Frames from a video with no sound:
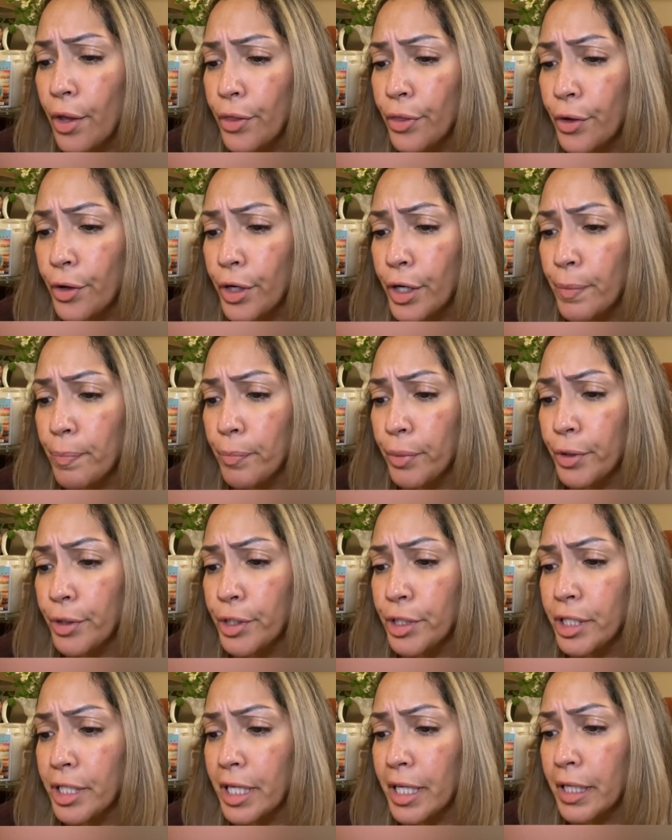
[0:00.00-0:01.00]

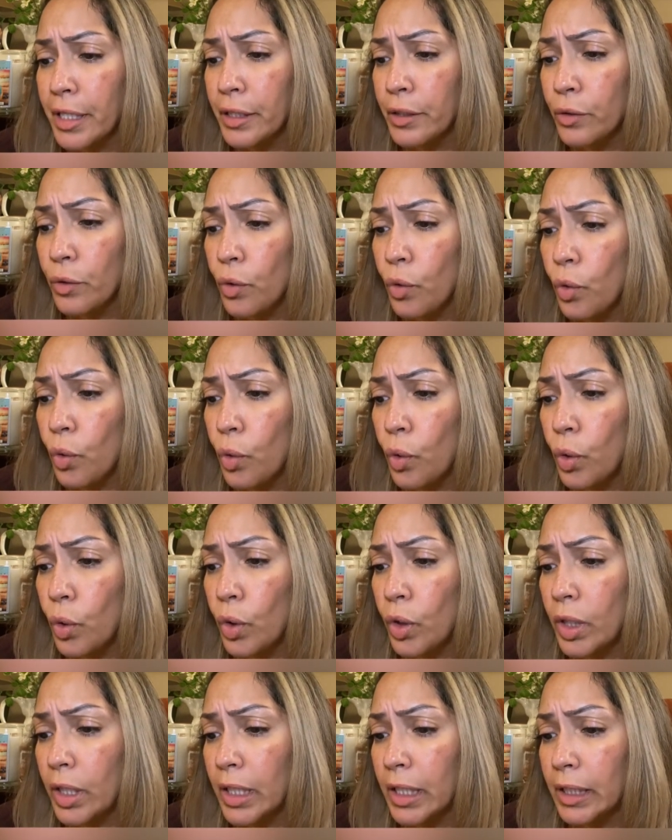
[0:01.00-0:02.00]
30%
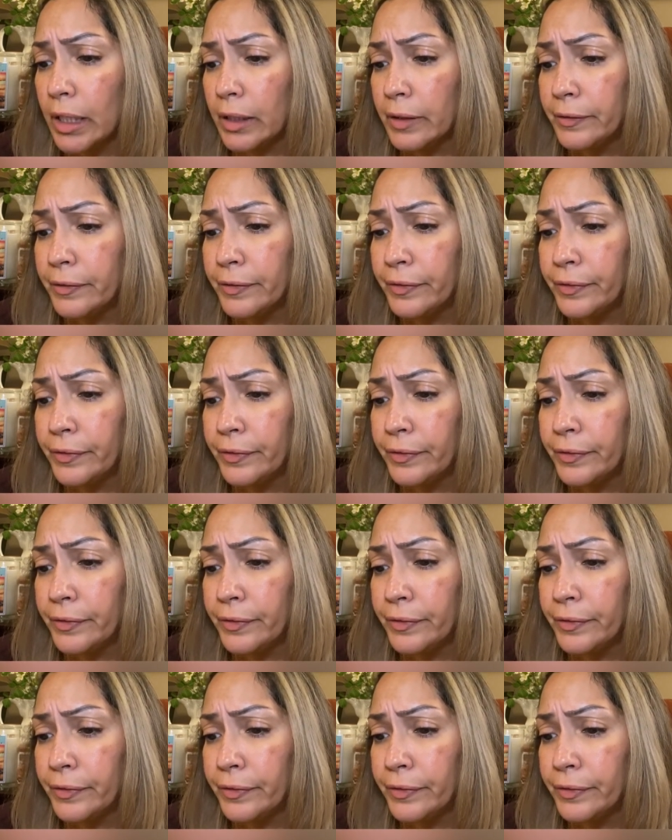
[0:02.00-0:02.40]
off